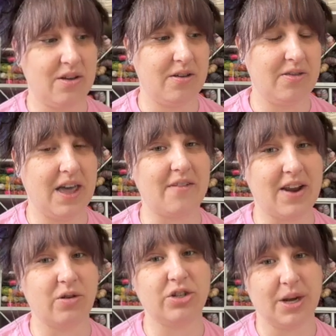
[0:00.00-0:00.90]
they have
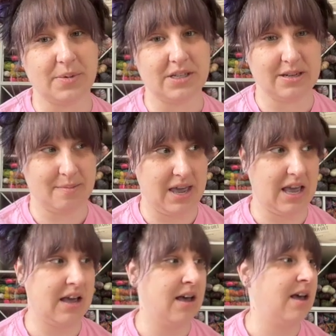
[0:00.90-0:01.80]
now shipped to
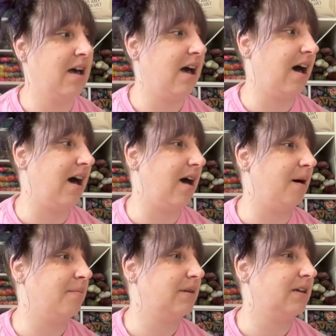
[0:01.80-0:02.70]
me.
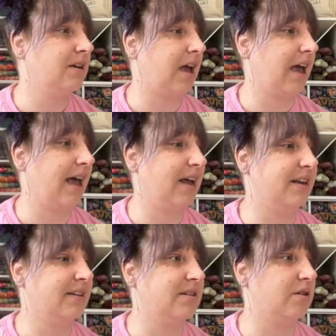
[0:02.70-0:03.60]

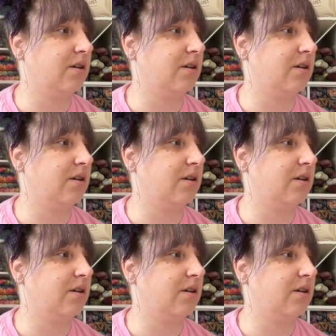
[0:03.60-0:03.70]
And